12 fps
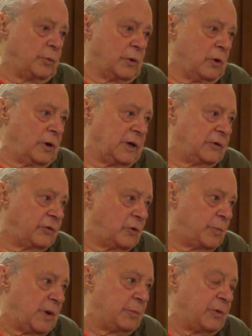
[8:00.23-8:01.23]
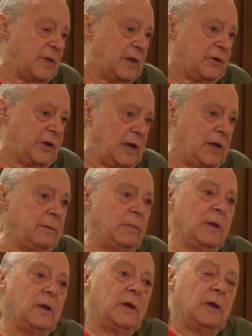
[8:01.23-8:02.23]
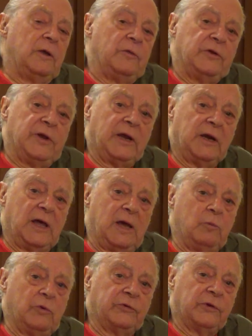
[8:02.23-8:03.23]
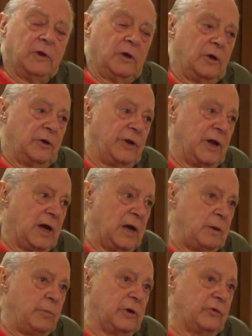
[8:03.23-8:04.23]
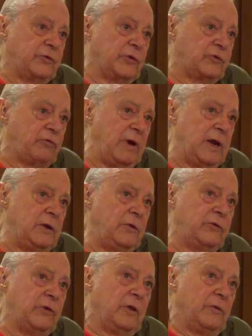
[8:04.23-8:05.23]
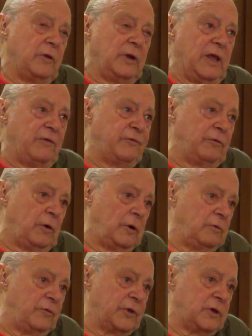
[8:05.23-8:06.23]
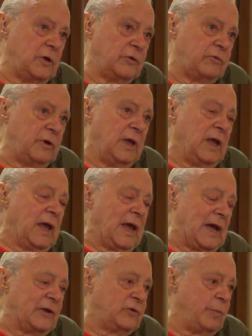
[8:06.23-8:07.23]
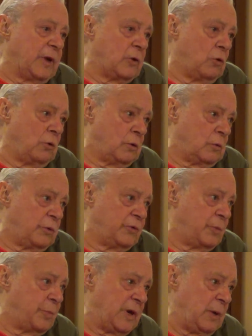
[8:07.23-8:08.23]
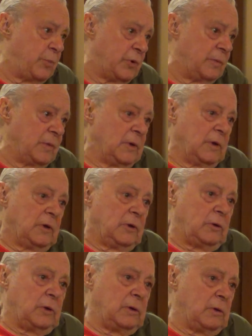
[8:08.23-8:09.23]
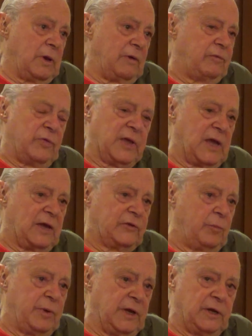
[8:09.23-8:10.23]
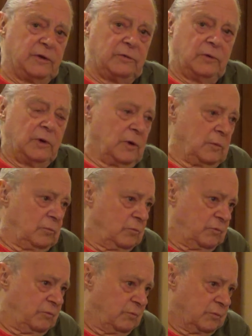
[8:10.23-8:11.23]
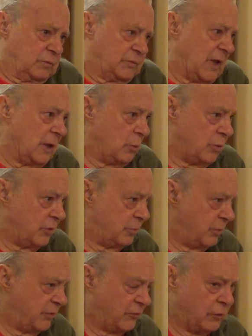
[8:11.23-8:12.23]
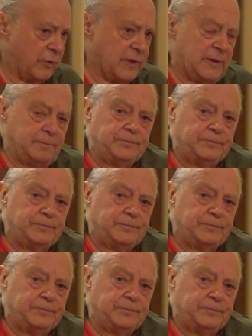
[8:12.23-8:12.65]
were going into the paper that day. The deadline was at night because the trains that left for all over the country had to be caught with the paper. Everything had to be in and dealt with before then.